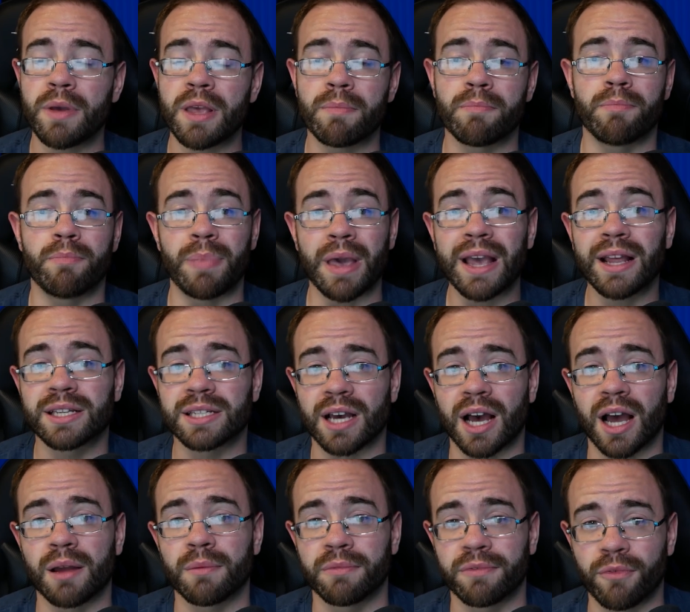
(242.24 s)
be big
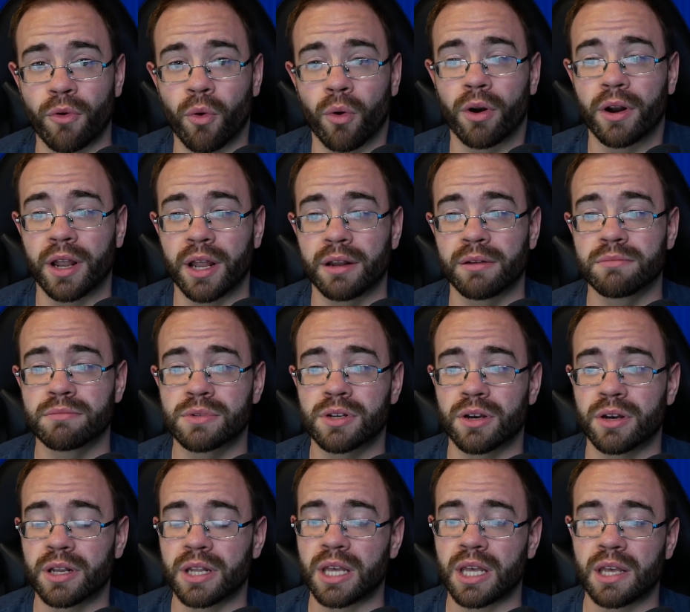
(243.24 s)
time for it and
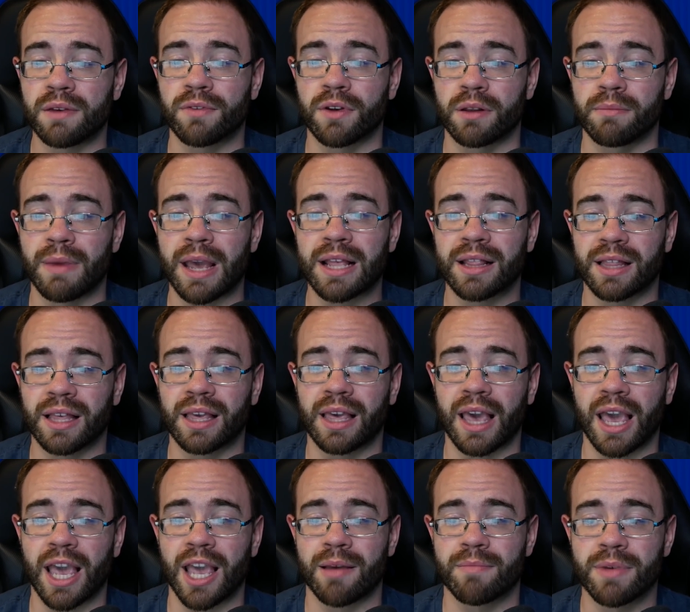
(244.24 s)
could even make the
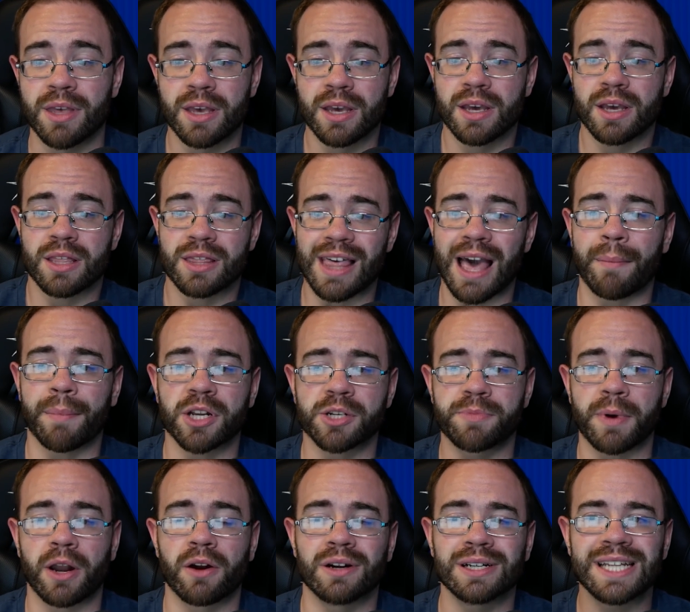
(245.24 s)
game that much
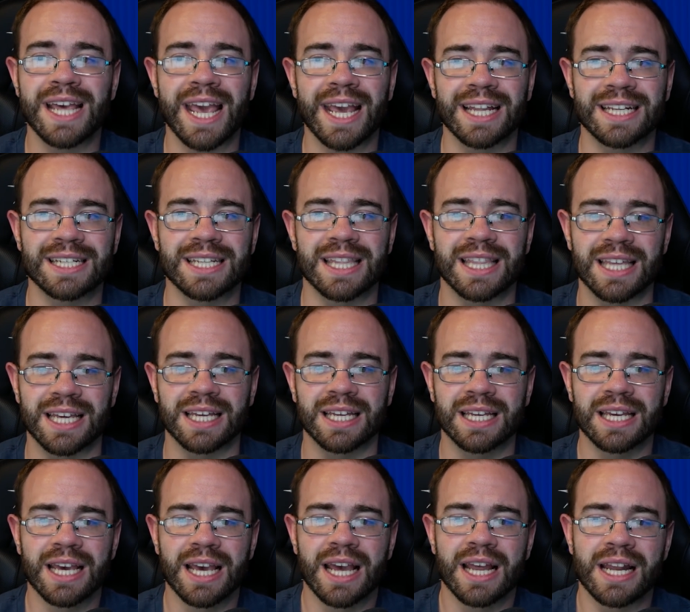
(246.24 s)
better and take it to
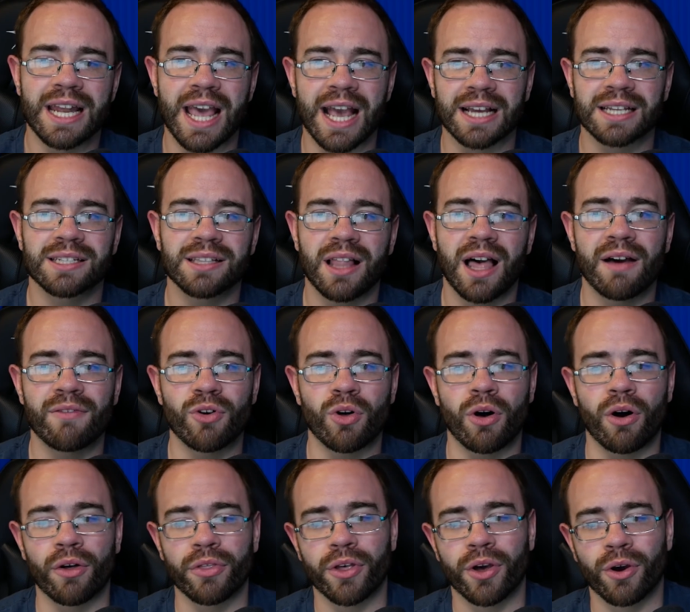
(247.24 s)
the next level,
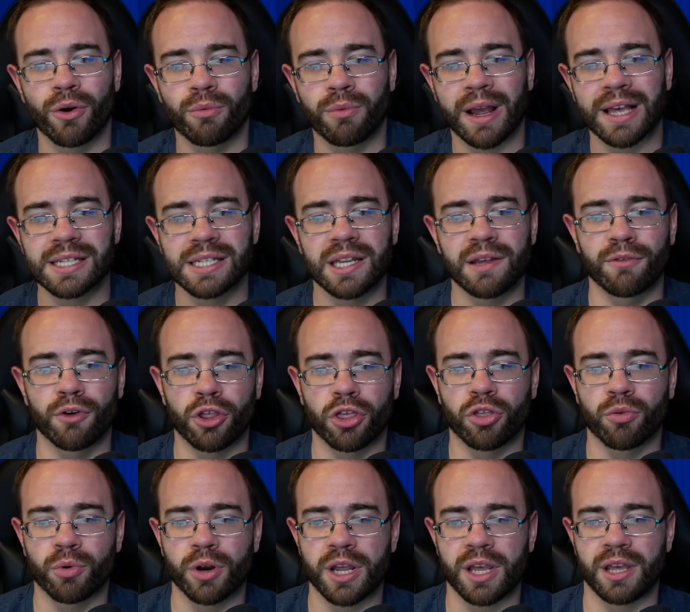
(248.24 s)
although Resident Evil
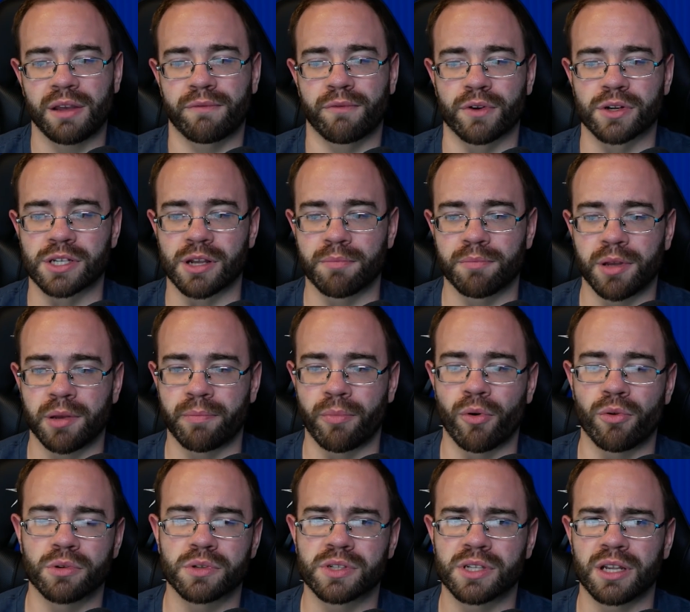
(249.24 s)
3, for some
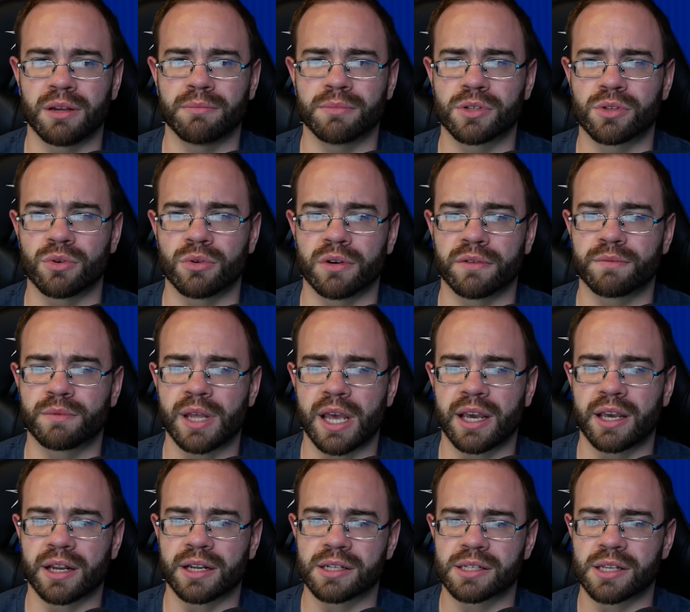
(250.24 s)
people, seems to have
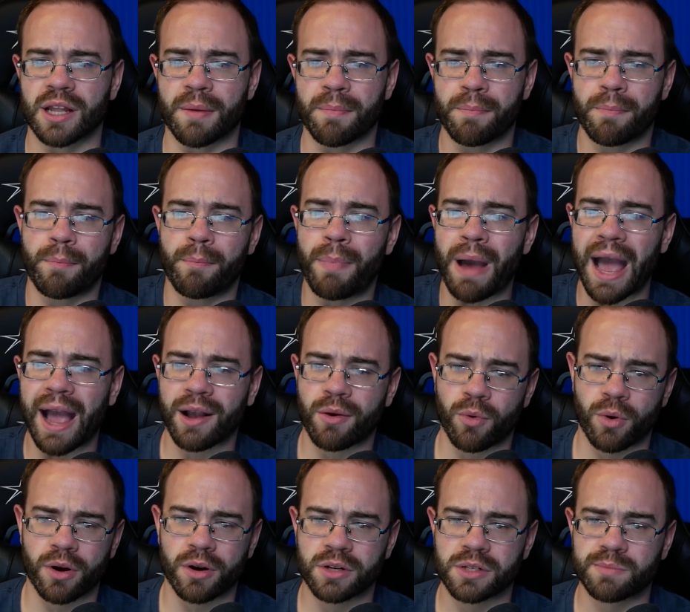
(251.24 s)
taken a step
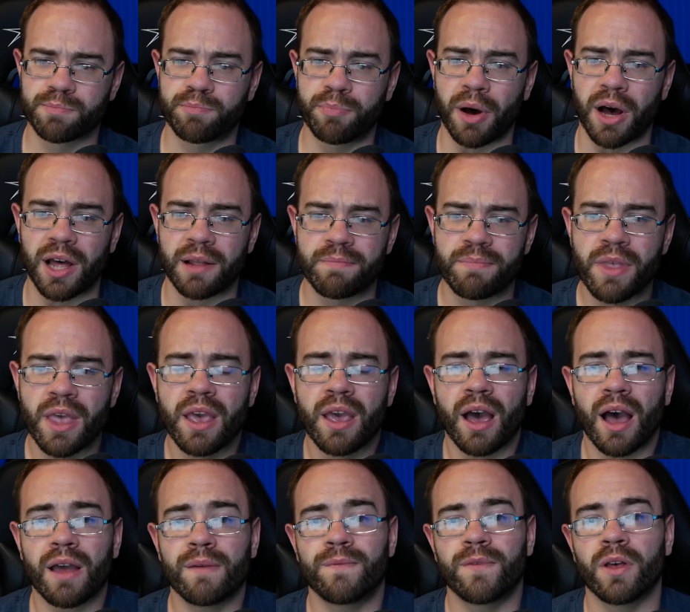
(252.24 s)
backwards, but
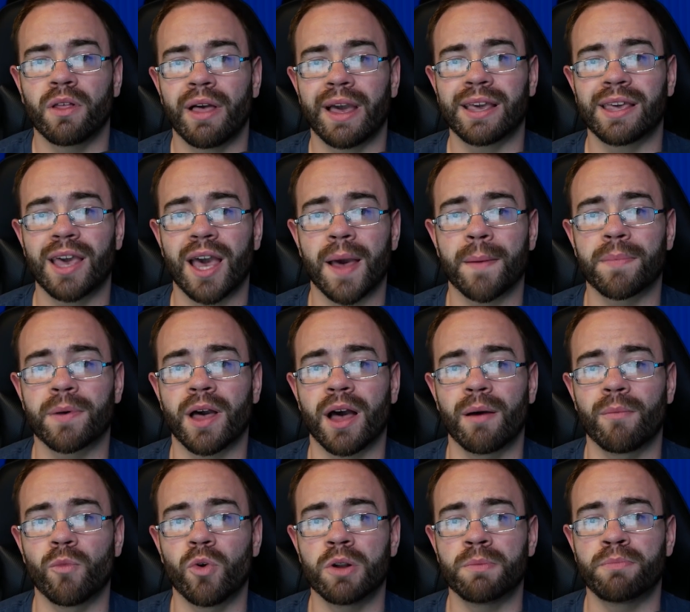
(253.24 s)
I feel like
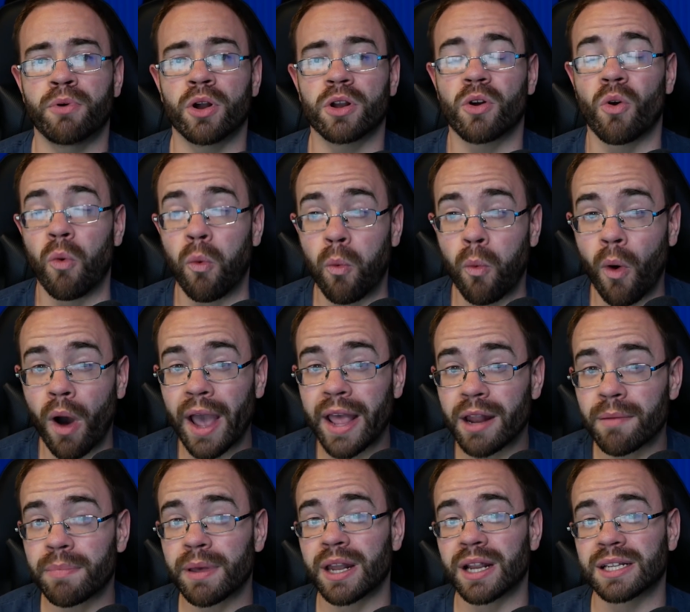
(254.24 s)
Capcom would put quite
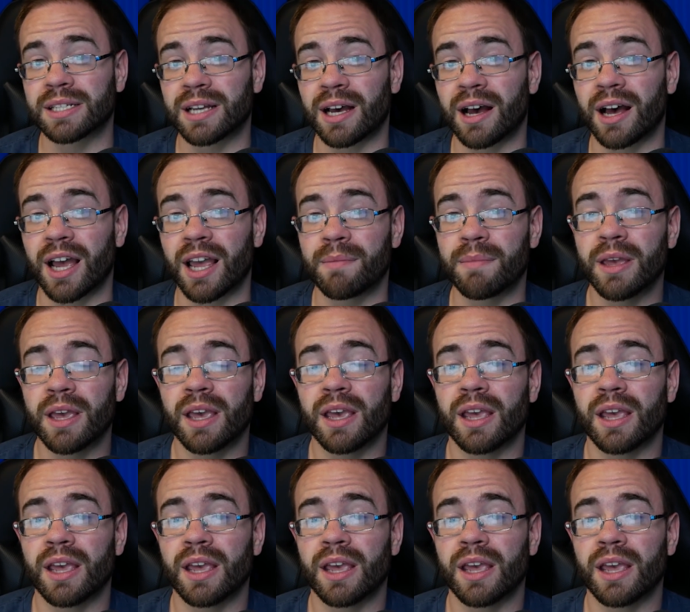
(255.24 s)
a bit of time